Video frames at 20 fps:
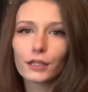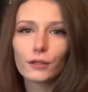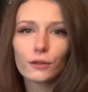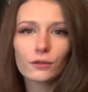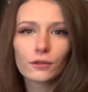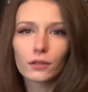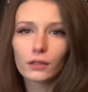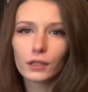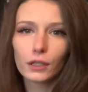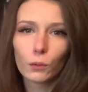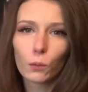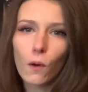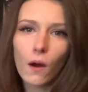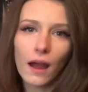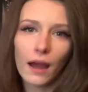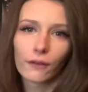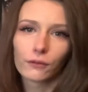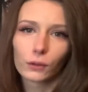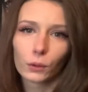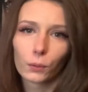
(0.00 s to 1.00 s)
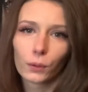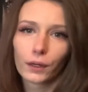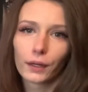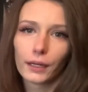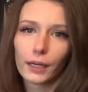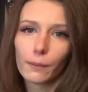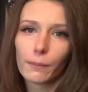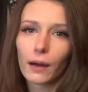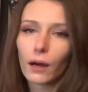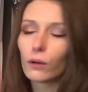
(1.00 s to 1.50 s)
Usually you won't have to
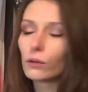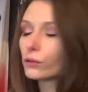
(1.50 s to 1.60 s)
worry about.